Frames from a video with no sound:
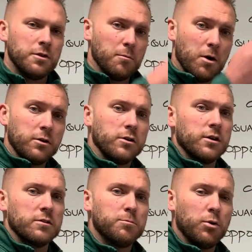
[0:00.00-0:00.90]
the marker
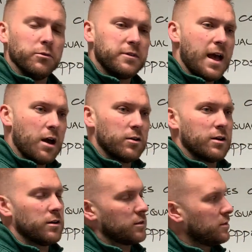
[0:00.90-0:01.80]
gets pulled down and
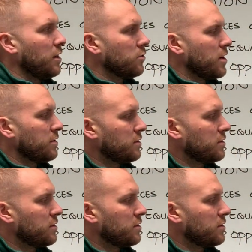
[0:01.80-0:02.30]
it accelerates.